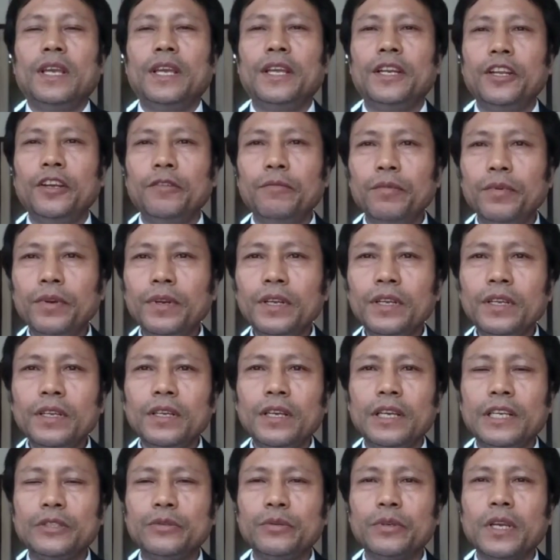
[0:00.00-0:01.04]
In
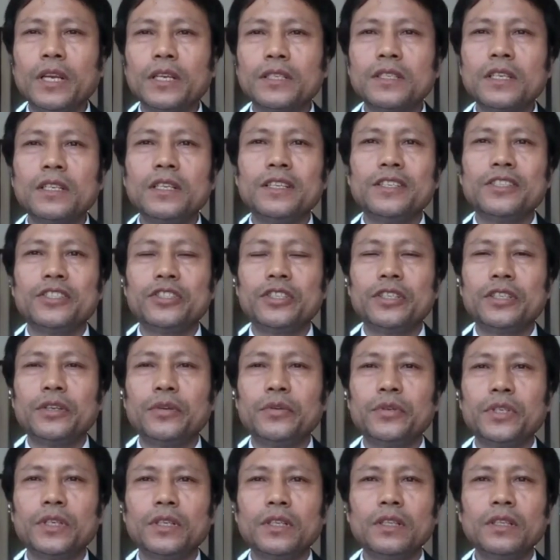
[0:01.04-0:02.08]
every educational
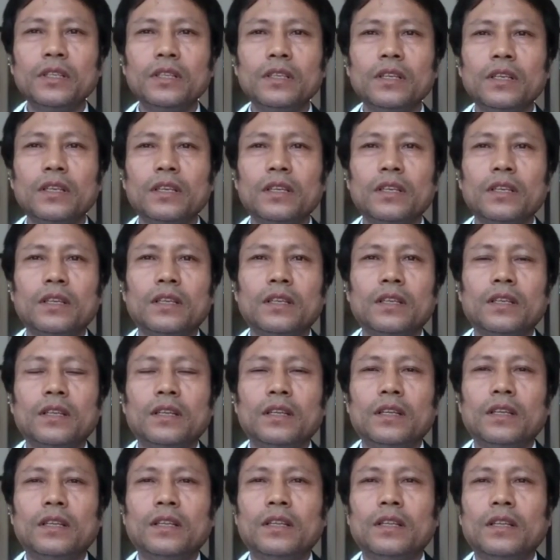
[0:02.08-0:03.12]
institution
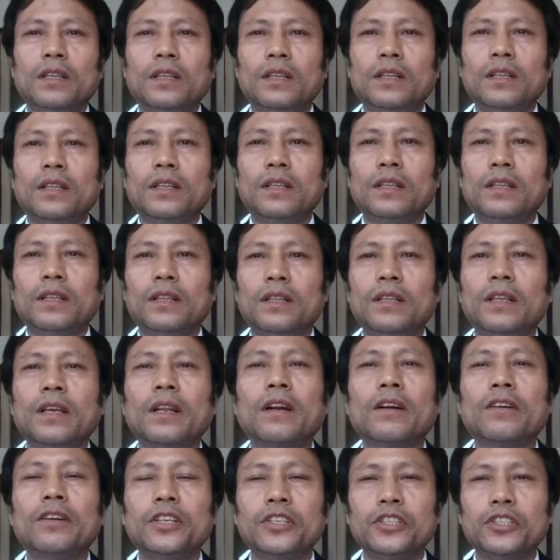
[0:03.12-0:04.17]

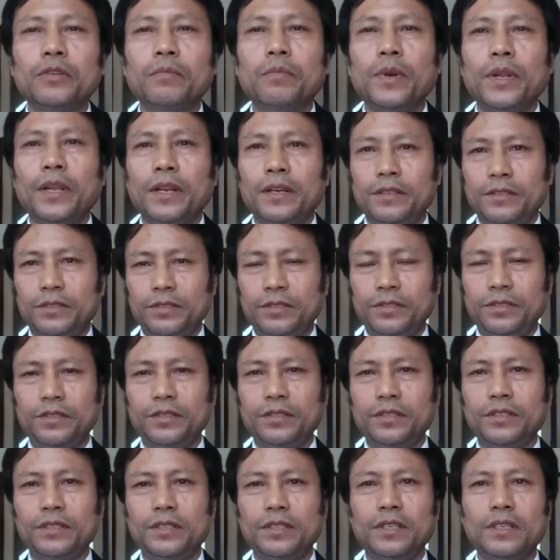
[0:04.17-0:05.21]
there are
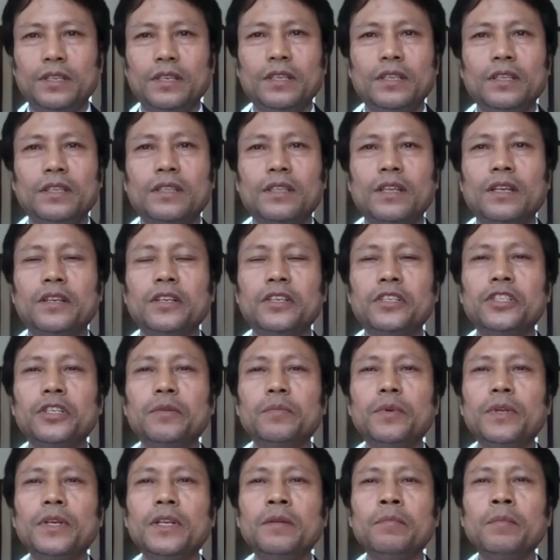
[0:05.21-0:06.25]
disciplines. The
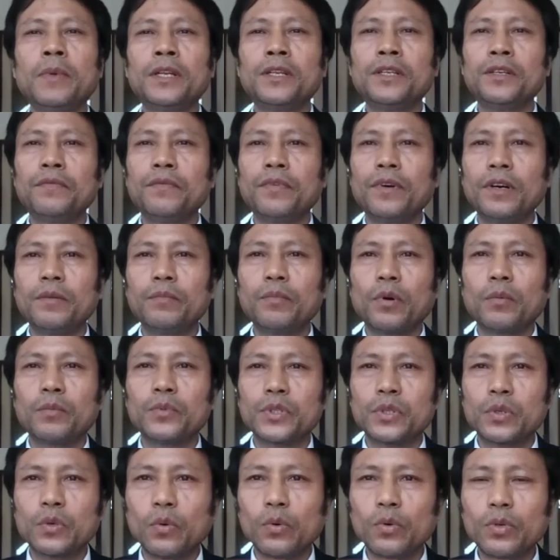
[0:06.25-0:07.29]
discipline may differ from
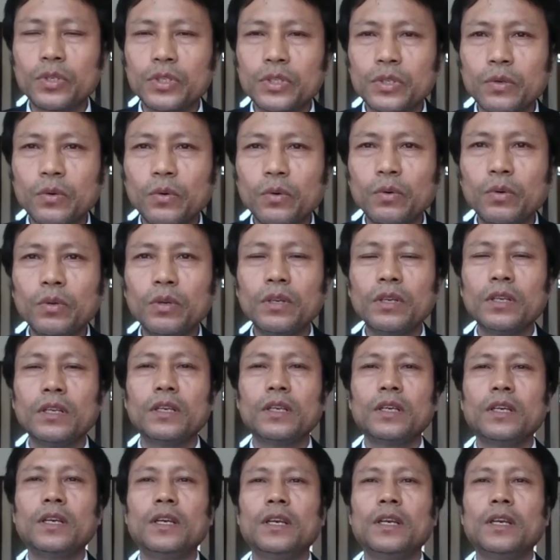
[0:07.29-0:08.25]
school to school.